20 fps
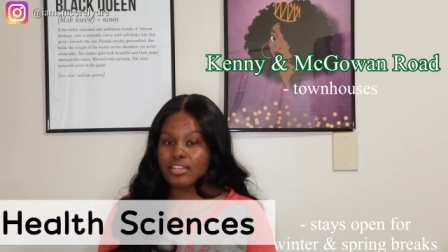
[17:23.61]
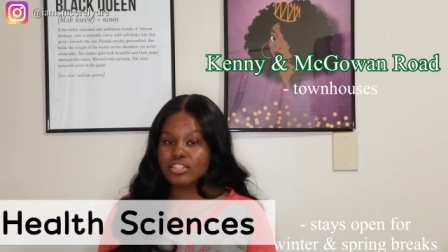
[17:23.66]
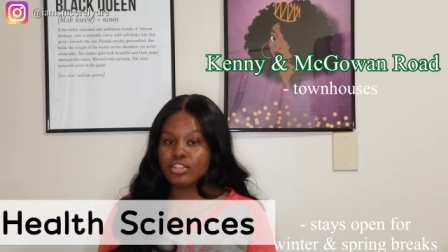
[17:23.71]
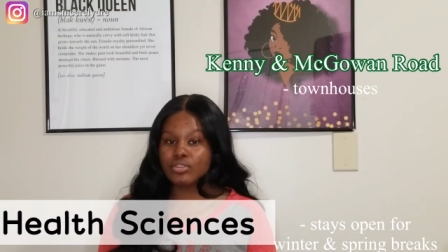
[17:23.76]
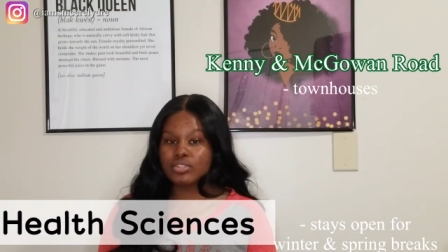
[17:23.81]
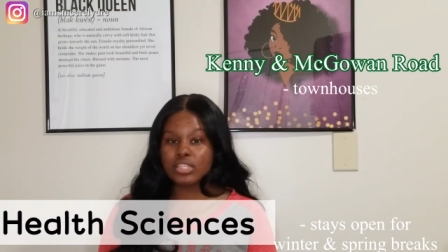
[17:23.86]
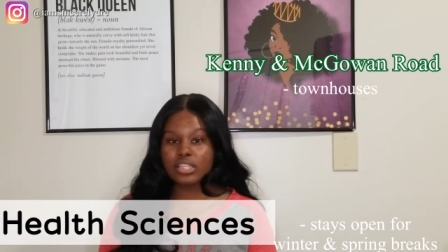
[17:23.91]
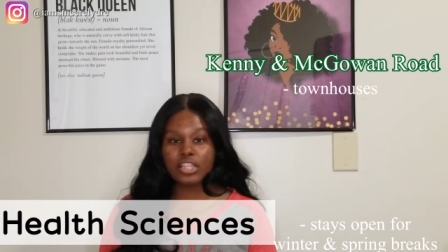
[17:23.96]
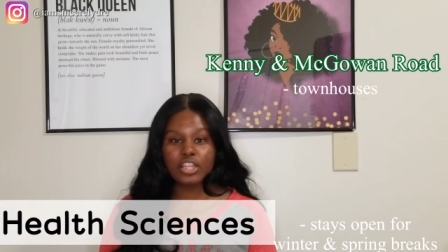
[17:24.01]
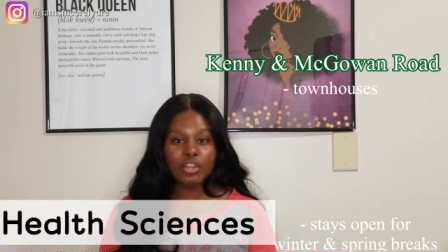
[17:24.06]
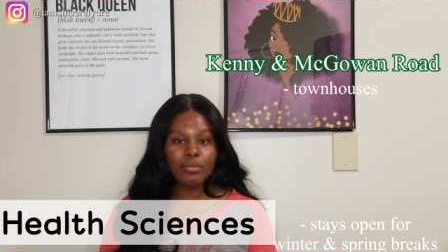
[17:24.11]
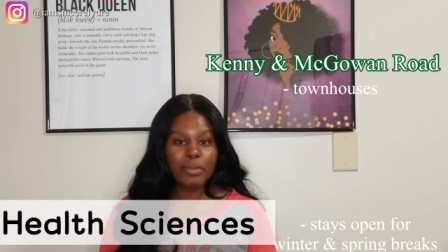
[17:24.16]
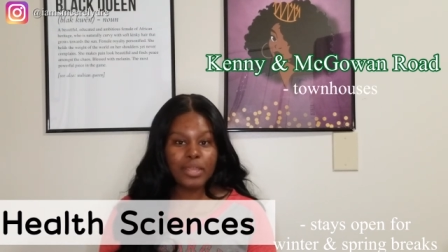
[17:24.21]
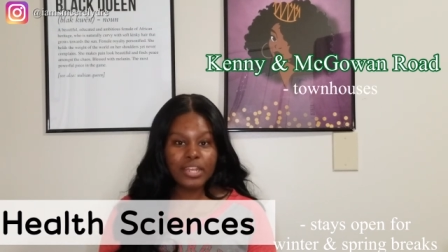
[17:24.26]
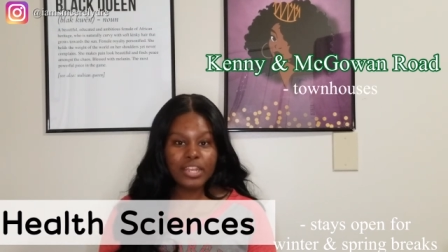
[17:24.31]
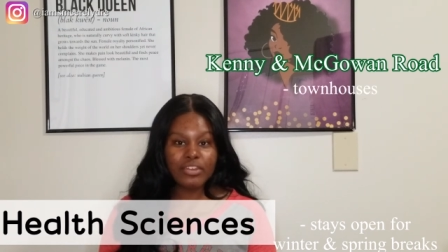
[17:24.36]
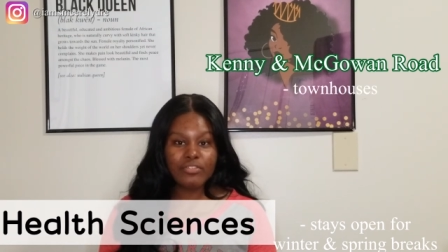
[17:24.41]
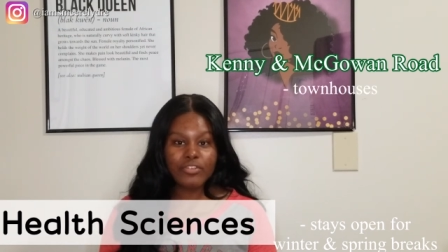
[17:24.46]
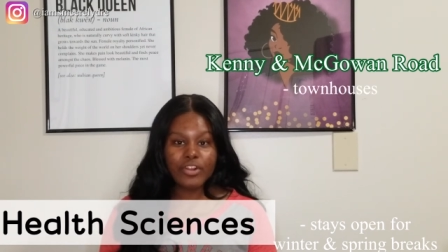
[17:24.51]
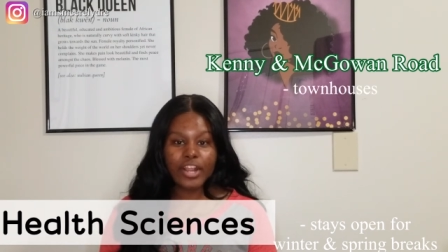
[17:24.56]
So it's a little bit
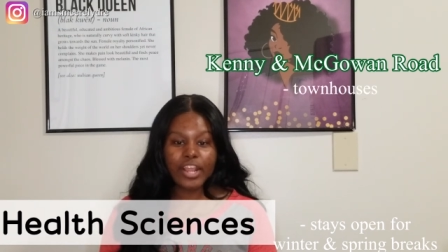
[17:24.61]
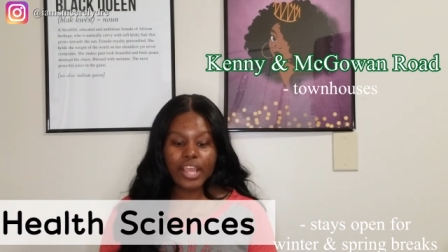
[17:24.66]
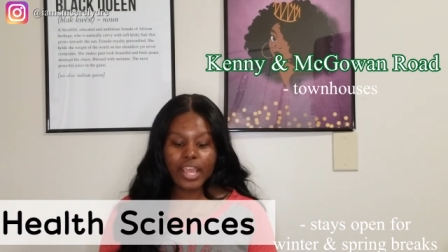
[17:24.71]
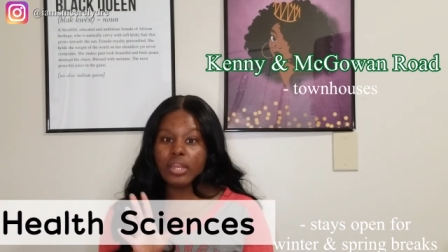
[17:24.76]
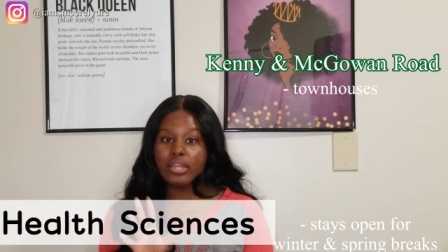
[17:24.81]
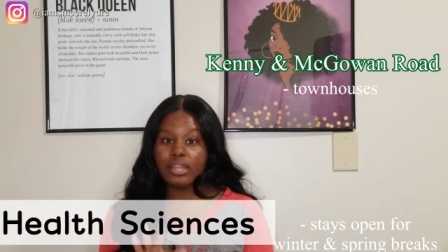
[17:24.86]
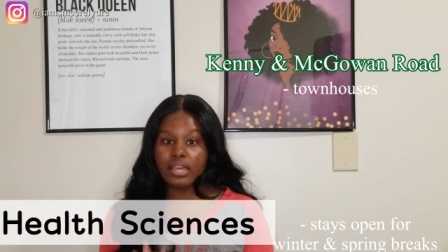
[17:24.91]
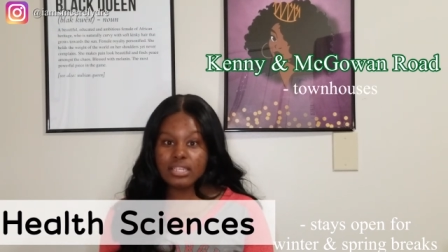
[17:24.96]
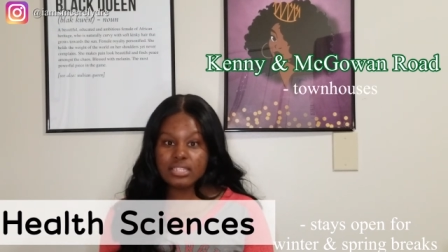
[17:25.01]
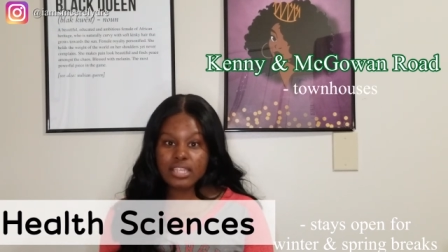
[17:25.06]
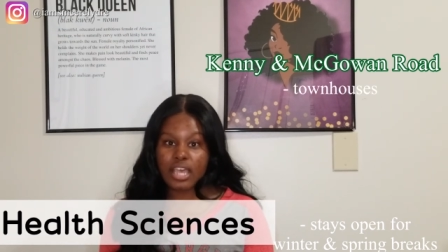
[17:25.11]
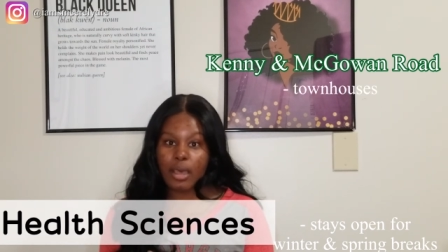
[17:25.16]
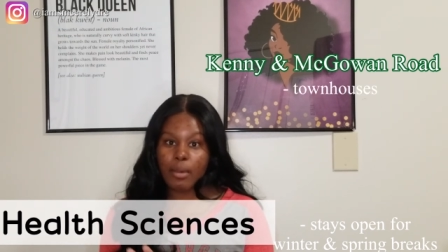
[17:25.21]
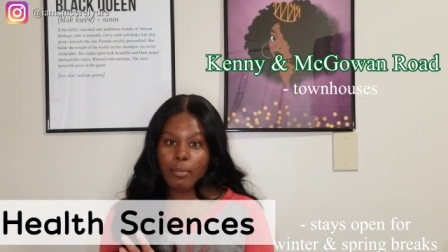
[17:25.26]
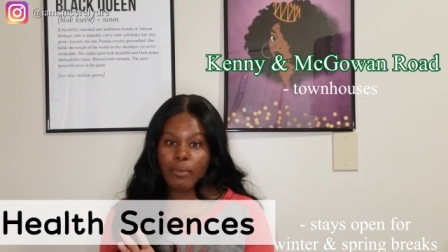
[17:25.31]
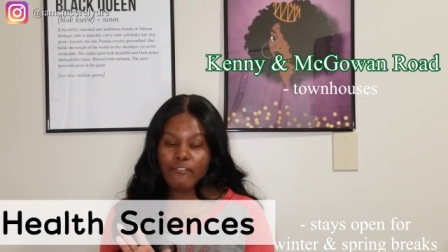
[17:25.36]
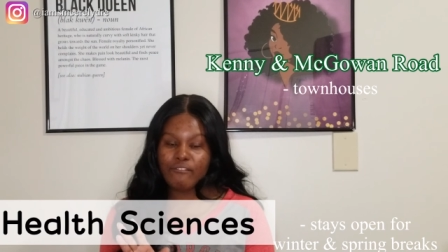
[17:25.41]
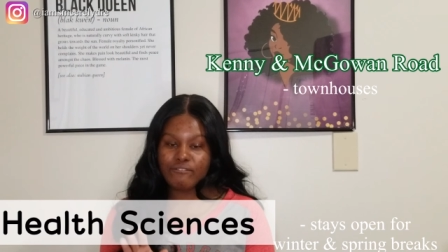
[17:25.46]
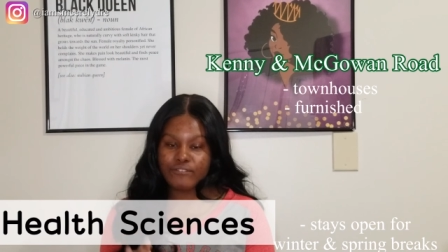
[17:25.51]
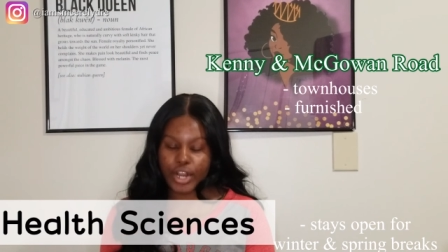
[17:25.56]
different, does
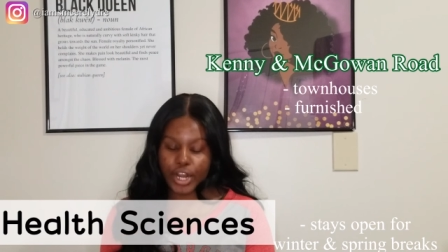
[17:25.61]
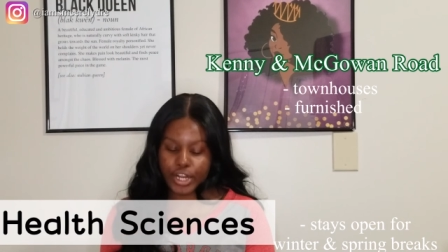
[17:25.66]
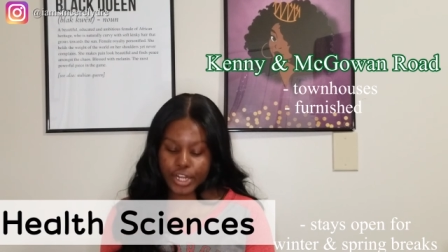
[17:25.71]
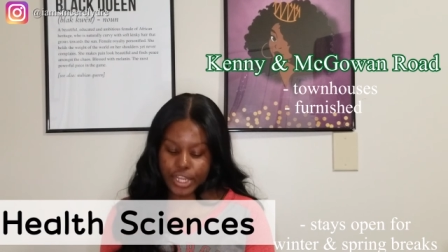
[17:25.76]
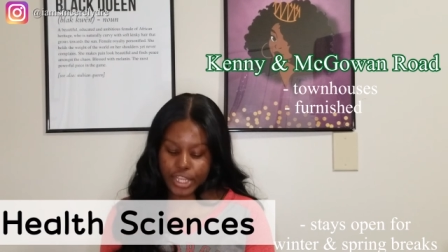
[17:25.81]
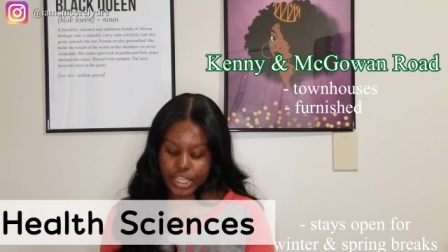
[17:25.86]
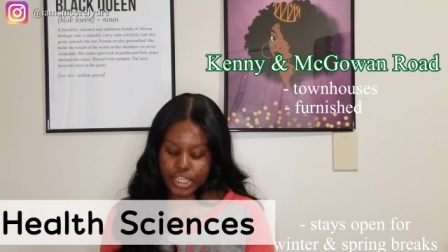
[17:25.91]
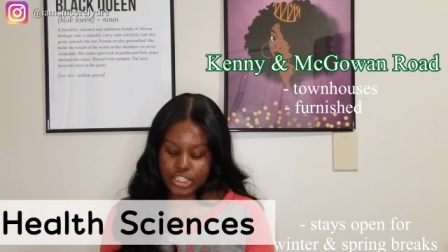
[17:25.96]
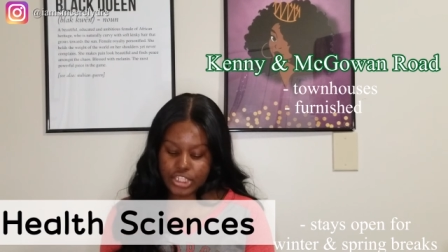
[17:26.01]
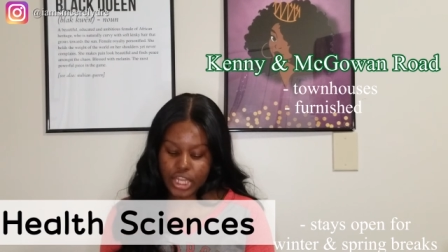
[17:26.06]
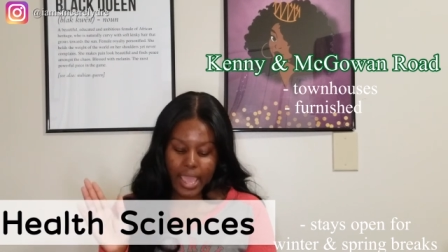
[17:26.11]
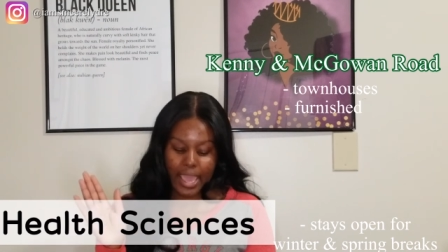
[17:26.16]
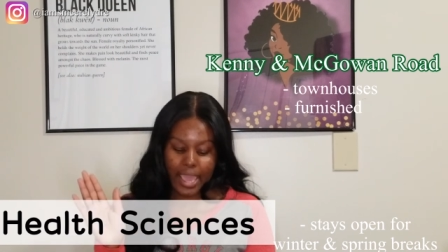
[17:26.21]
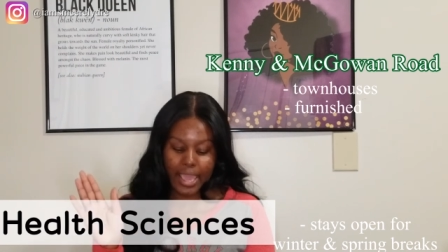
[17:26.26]
come furnished,